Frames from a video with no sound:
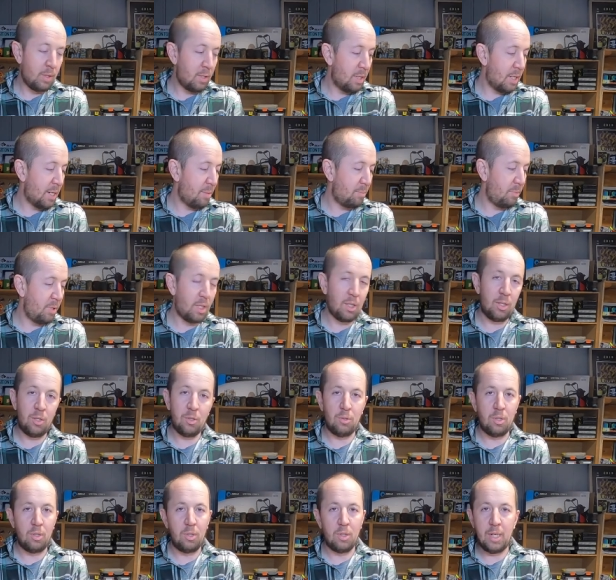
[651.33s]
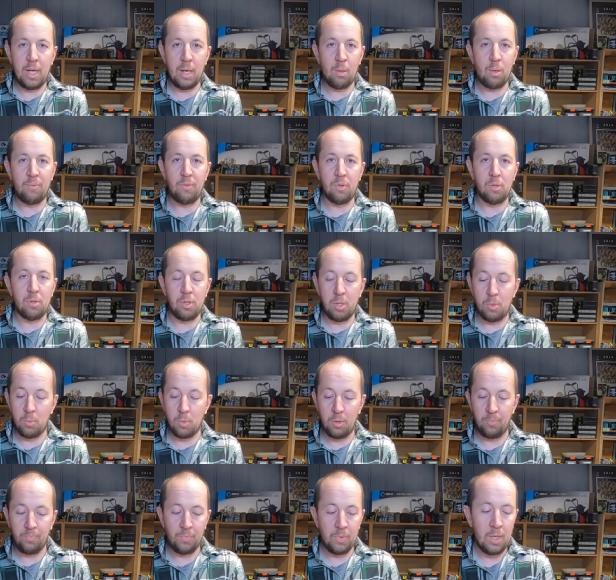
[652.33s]
You can do it however long you
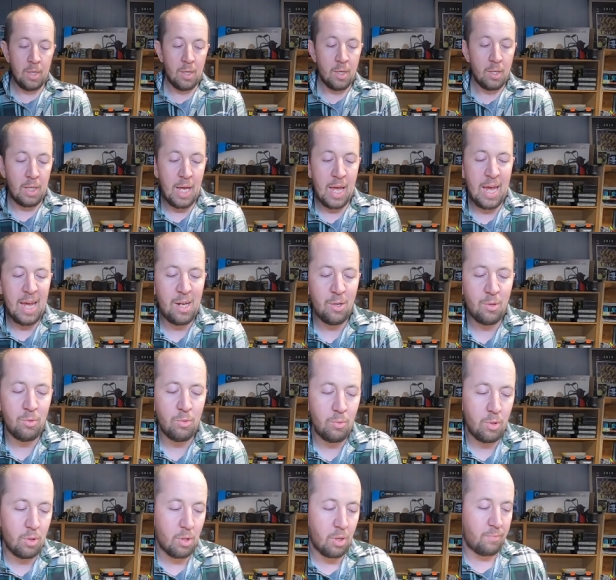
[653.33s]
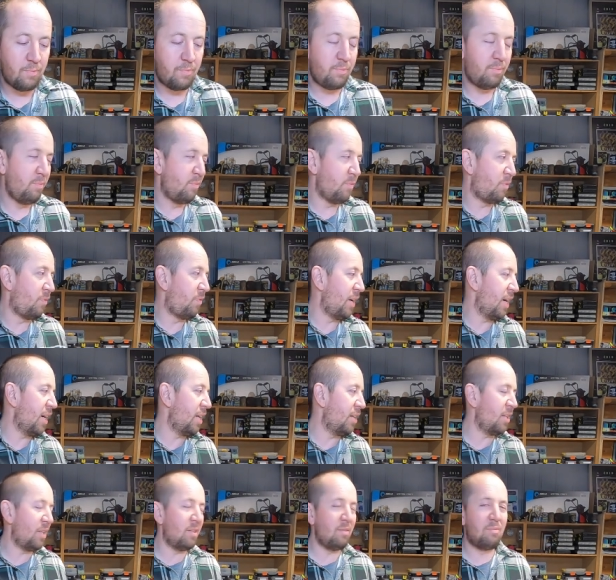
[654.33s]
want. The handle I've
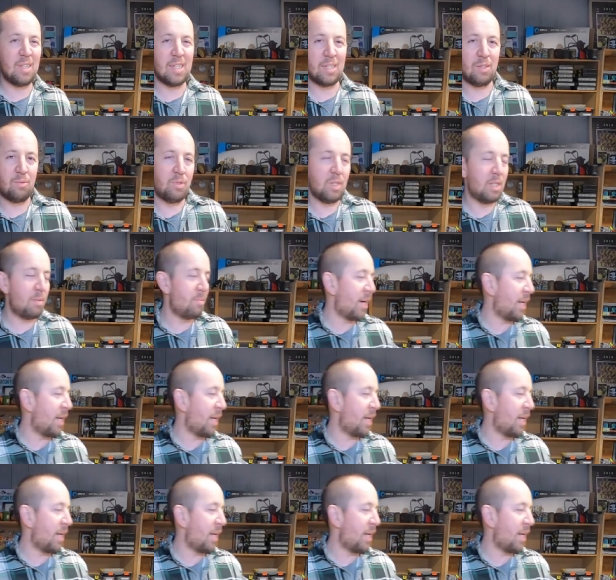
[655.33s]
found doesn't really